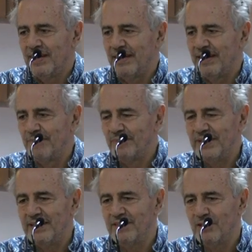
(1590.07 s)
um,
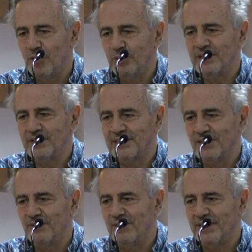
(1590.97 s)
idiotis
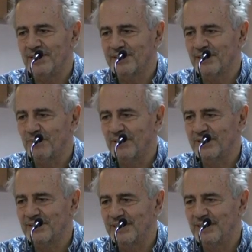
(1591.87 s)
in Greek is something
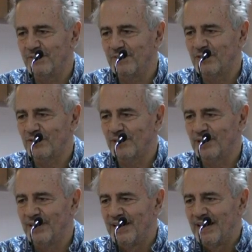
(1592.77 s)
that's
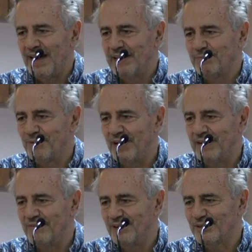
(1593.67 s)
individual and
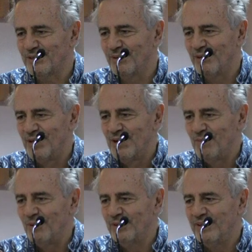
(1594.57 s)
private. So
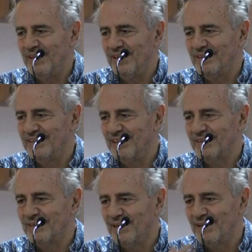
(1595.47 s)
what The
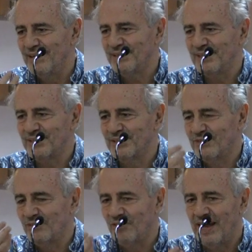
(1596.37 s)
Idiot does is
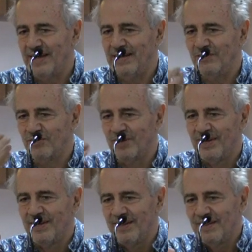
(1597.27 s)
challenge
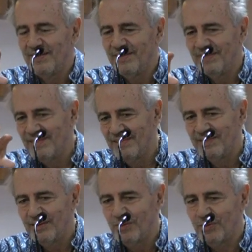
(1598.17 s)

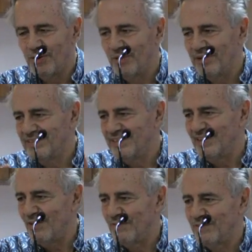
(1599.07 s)
the
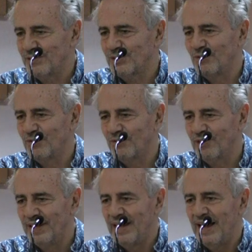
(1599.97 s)
authority of the
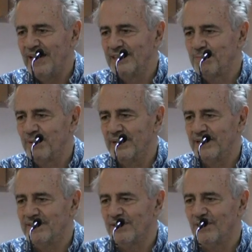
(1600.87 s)
social and the
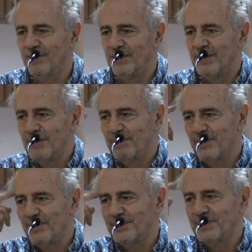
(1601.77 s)
political,
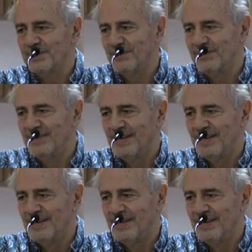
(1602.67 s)
because he's in,